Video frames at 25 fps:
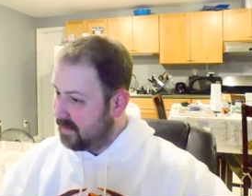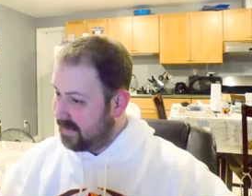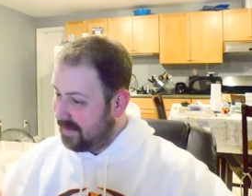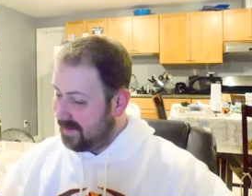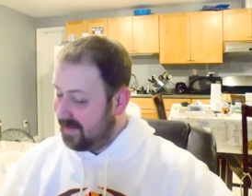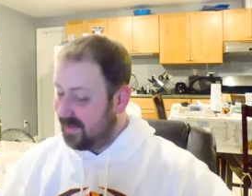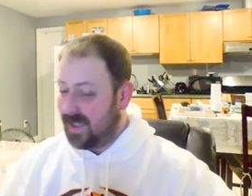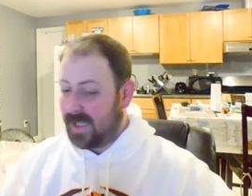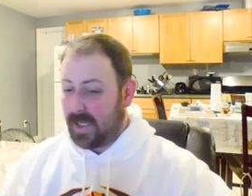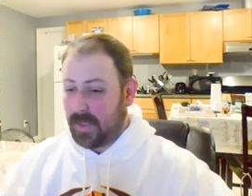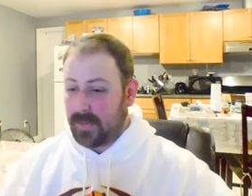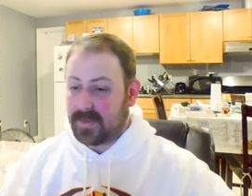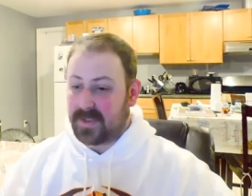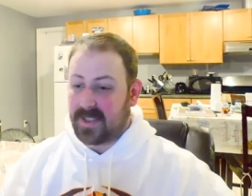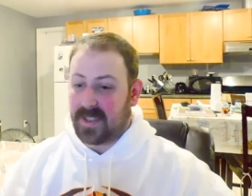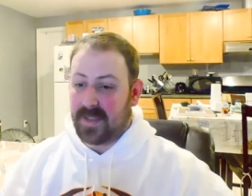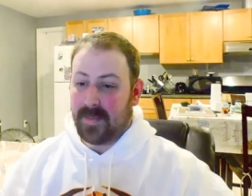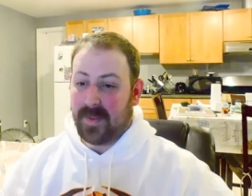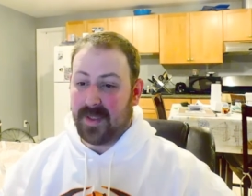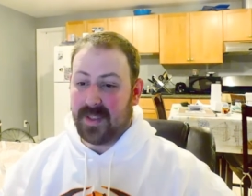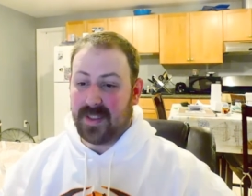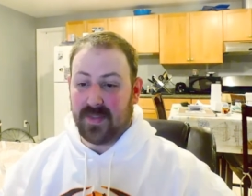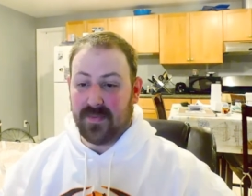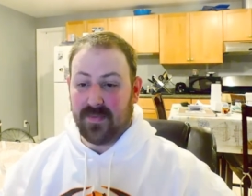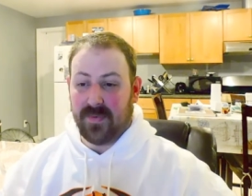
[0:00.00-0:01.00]
Didn't think I was
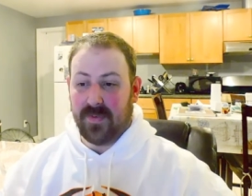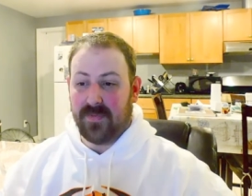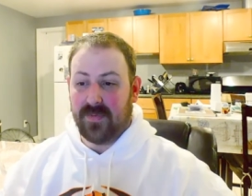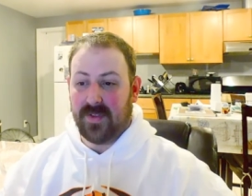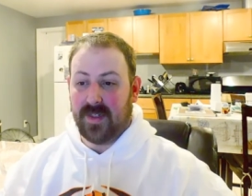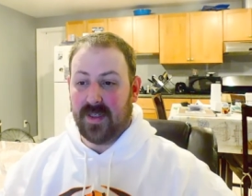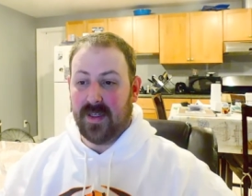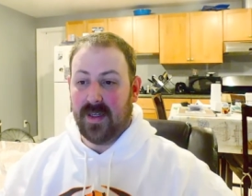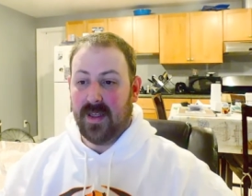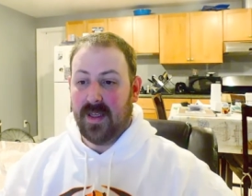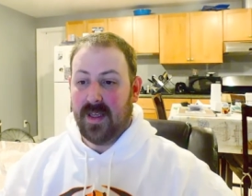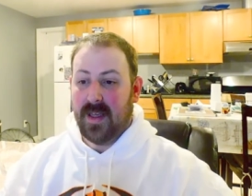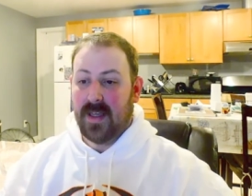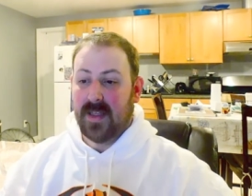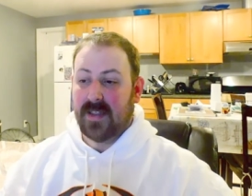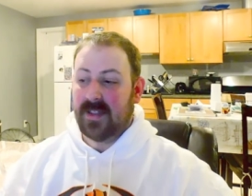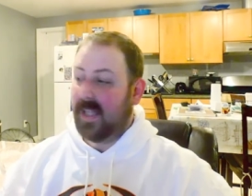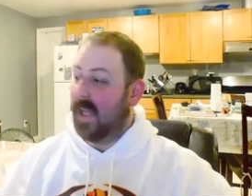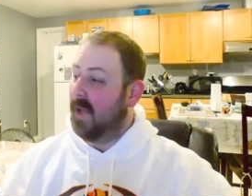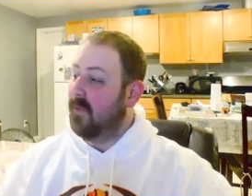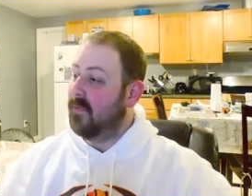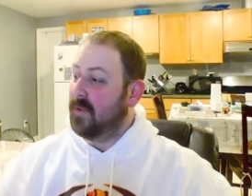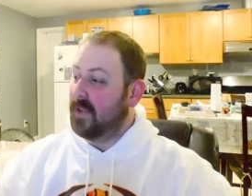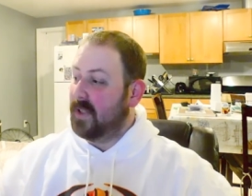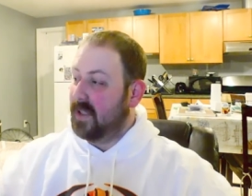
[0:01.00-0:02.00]
gonna make it to 15.
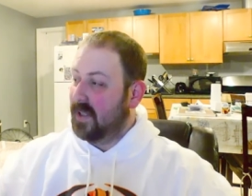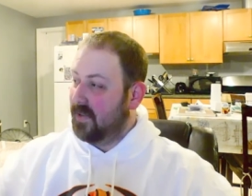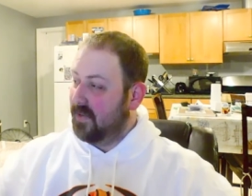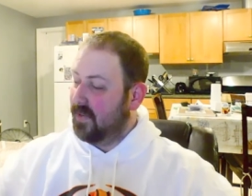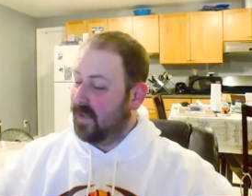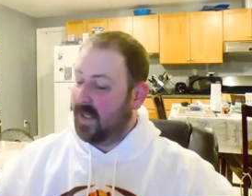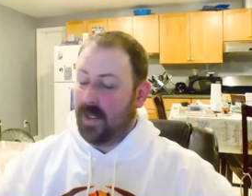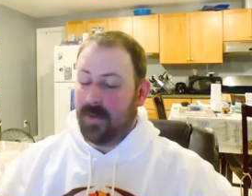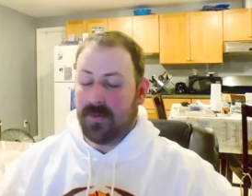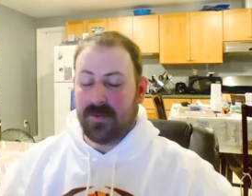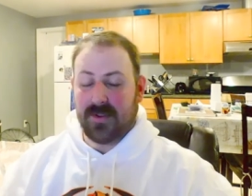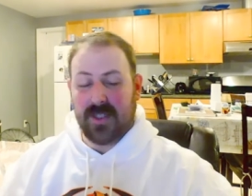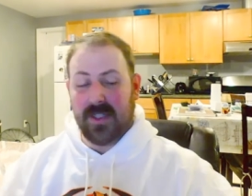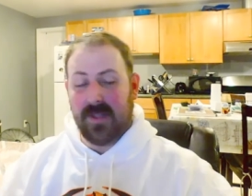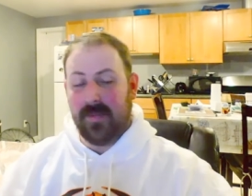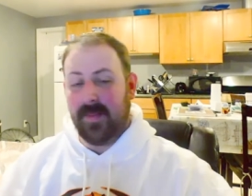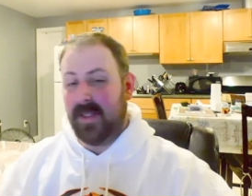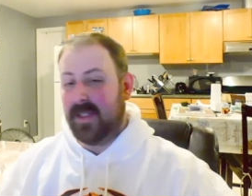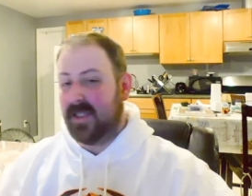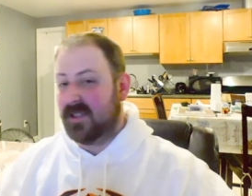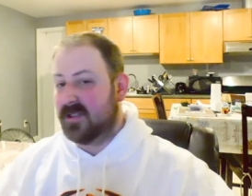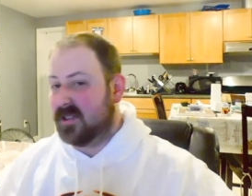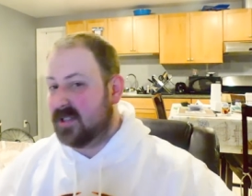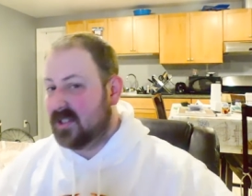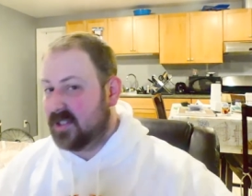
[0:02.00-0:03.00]
Definitely didn't think I was gonna
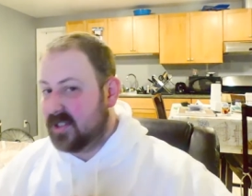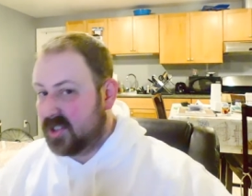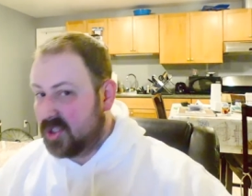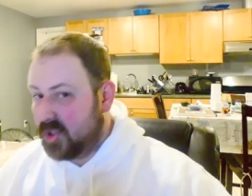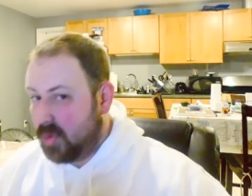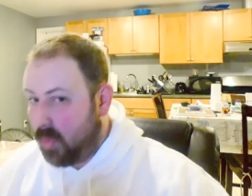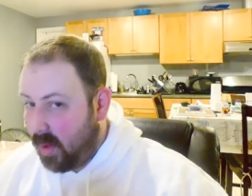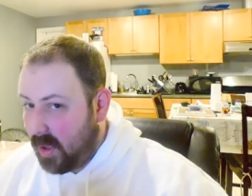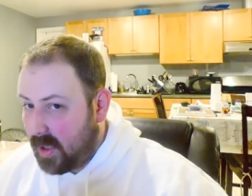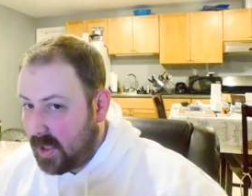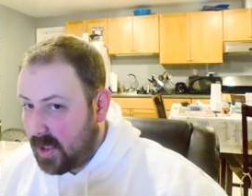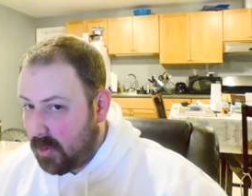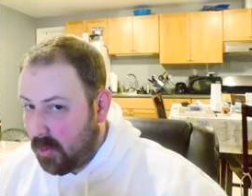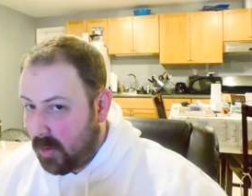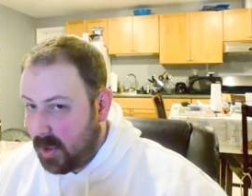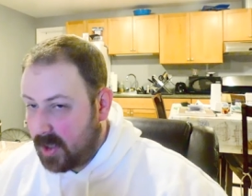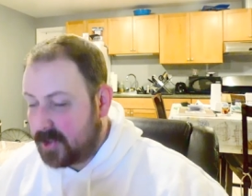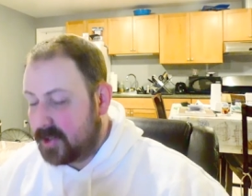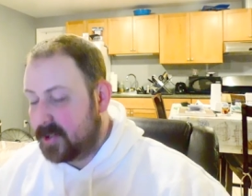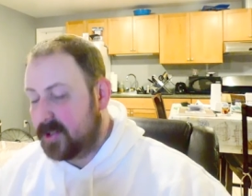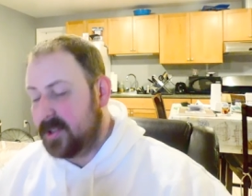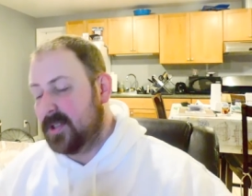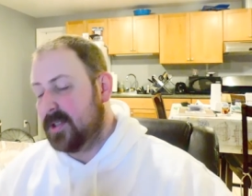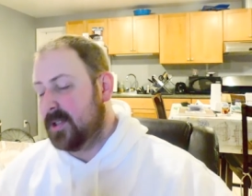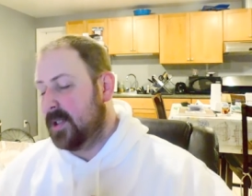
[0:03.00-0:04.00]
make it to 20
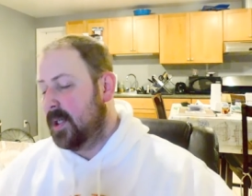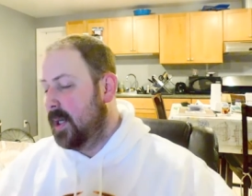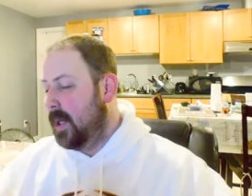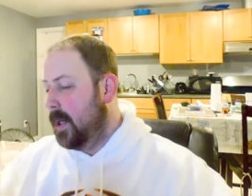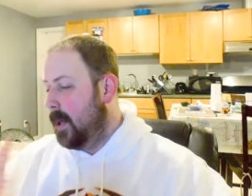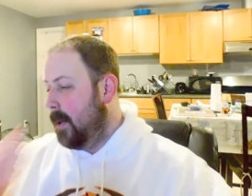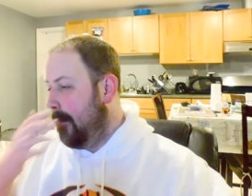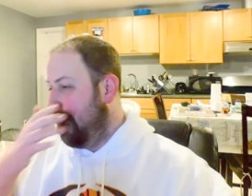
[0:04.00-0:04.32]
questions.